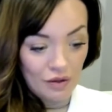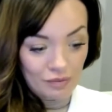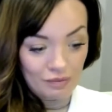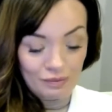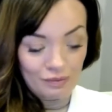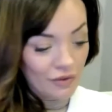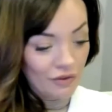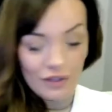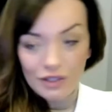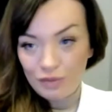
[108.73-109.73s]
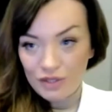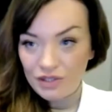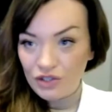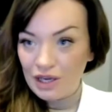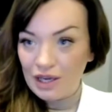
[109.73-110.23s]
The first
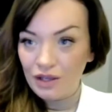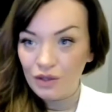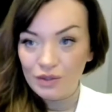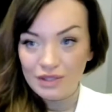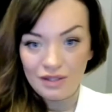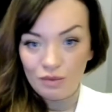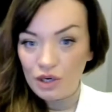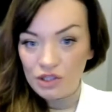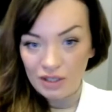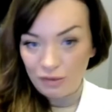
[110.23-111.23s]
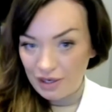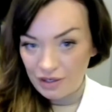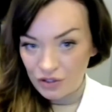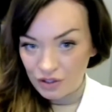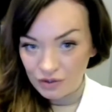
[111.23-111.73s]
position I held was as a project
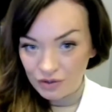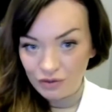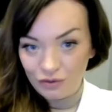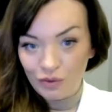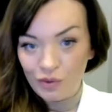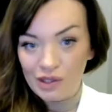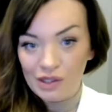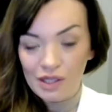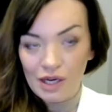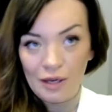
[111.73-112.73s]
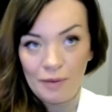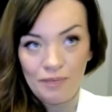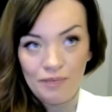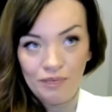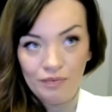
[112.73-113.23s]
manager for
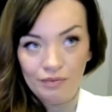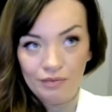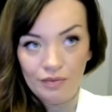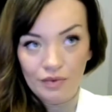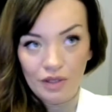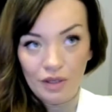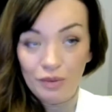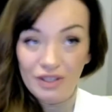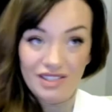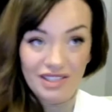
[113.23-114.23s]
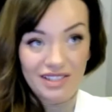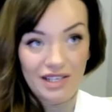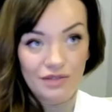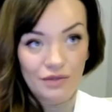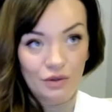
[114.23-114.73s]
a pretty
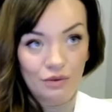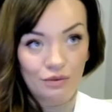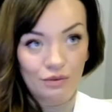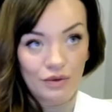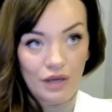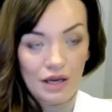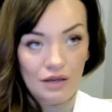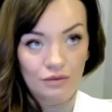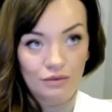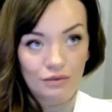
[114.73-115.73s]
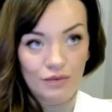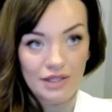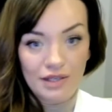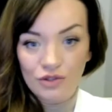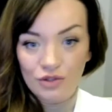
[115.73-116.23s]
successful
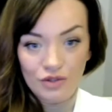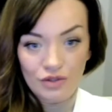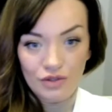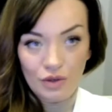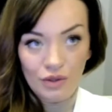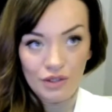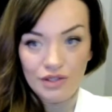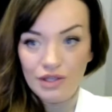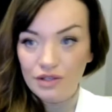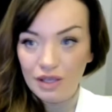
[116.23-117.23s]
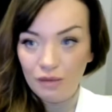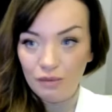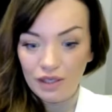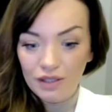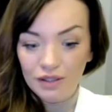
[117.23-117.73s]
residential solar cells
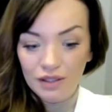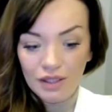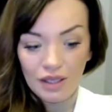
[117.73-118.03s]
company.